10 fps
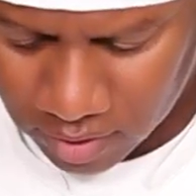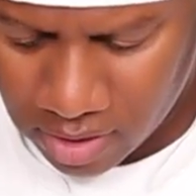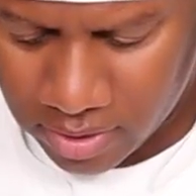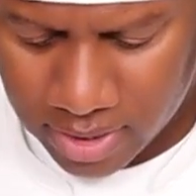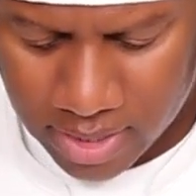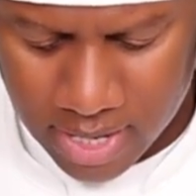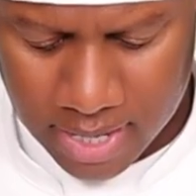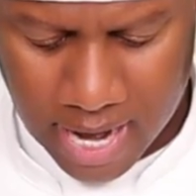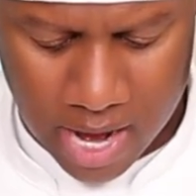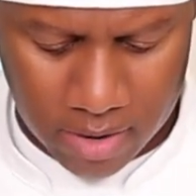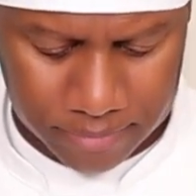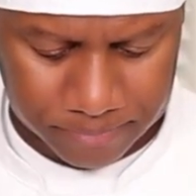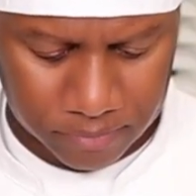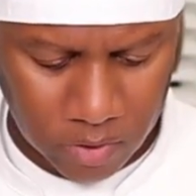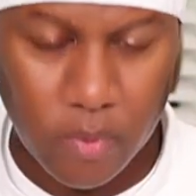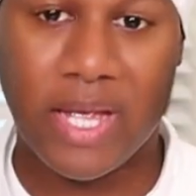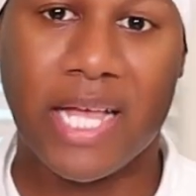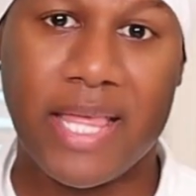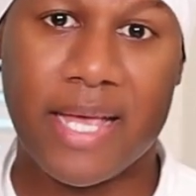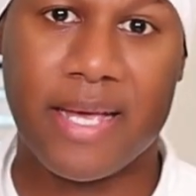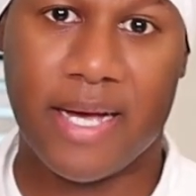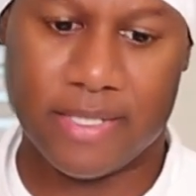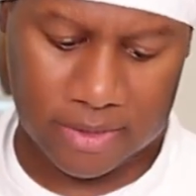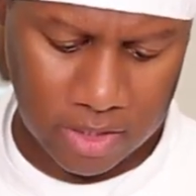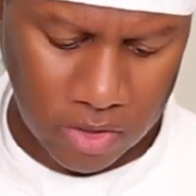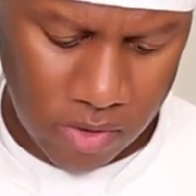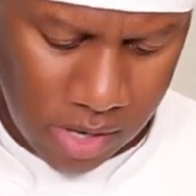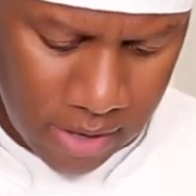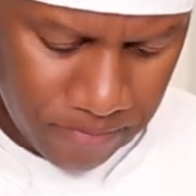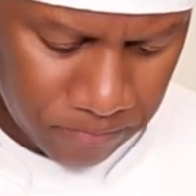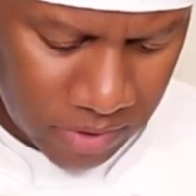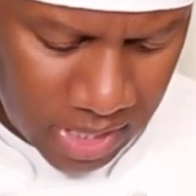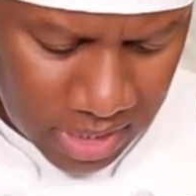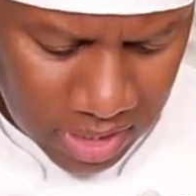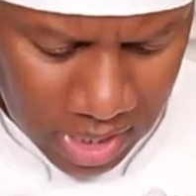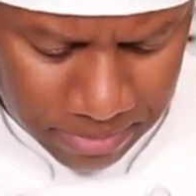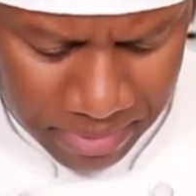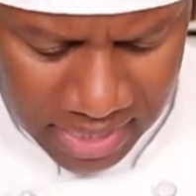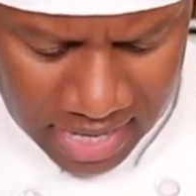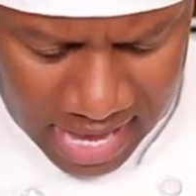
Okay, now we got that cut. So you're gonna be